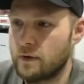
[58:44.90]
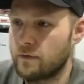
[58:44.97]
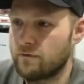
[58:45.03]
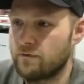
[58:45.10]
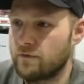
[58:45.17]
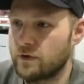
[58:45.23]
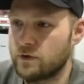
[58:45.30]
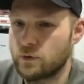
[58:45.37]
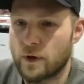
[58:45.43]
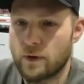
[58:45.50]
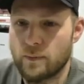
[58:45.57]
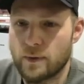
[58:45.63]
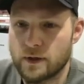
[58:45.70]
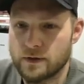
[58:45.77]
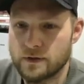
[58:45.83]
for
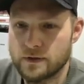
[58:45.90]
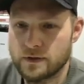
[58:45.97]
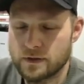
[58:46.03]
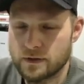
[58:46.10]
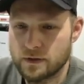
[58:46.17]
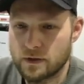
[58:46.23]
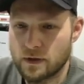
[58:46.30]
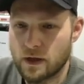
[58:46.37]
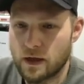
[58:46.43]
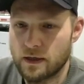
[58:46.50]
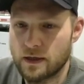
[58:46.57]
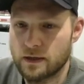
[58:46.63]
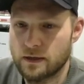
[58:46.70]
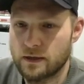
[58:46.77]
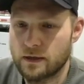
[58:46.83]
12 months, and
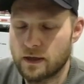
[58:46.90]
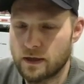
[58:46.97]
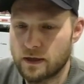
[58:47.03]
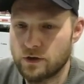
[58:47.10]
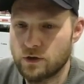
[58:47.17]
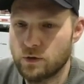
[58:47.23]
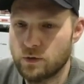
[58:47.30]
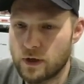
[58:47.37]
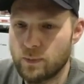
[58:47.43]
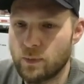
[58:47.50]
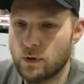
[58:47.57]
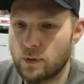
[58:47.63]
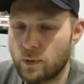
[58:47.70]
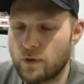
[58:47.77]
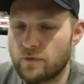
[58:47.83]
then you keep
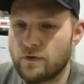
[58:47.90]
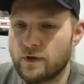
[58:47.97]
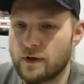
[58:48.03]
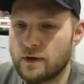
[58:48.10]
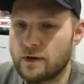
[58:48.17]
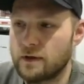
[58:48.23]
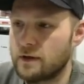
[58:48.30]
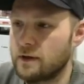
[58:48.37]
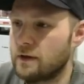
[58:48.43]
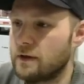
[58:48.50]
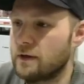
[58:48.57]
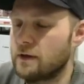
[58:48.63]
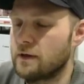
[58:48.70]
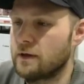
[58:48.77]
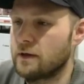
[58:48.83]
all the profit,
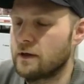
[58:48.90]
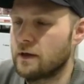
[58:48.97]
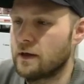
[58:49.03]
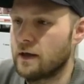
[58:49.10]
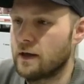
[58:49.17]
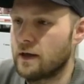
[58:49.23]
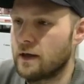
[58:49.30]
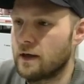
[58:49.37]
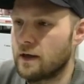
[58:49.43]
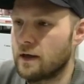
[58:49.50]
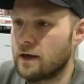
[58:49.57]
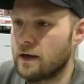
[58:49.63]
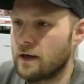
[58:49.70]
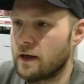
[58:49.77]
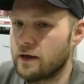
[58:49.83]

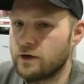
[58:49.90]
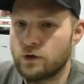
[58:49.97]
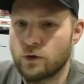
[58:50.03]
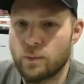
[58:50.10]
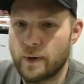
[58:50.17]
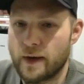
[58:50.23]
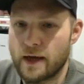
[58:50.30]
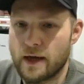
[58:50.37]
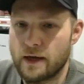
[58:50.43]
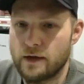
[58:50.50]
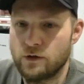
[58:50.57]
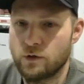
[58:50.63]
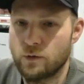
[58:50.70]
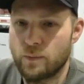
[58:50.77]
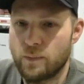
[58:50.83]
and you don't pay it, and
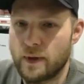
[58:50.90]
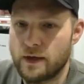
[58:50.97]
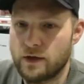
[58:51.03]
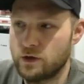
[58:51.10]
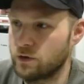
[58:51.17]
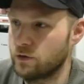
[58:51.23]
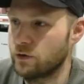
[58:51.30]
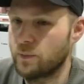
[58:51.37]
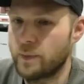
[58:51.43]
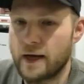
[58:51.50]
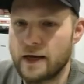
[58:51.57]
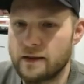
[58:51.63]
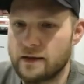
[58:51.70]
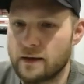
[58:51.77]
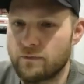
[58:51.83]
you don't pay
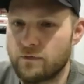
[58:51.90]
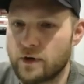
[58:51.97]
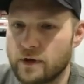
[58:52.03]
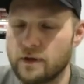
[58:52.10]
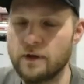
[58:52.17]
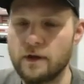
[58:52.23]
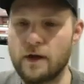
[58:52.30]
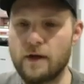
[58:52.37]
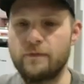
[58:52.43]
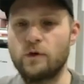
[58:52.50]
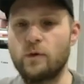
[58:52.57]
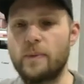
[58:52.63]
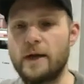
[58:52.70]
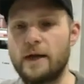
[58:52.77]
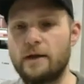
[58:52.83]
anything up front. If you
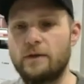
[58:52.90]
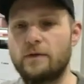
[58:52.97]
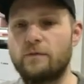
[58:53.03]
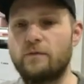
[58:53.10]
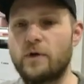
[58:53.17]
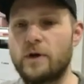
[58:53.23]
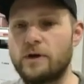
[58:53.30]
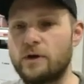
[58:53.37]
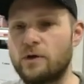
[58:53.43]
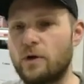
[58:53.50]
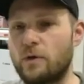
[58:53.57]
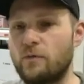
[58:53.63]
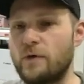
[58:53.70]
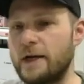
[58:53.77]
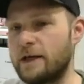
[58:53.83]
don't pay anything up front, you're
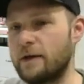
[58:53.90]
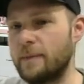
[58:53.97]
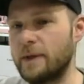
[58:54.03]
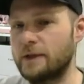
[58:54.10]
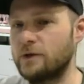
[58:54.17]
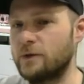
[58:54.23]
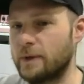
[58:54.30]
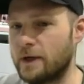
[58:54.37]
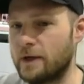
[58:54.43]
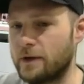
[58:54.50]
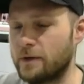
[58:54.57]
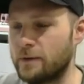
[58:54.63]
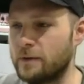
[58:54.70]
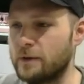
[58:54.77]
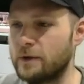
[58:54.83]
not really committing to it, are you?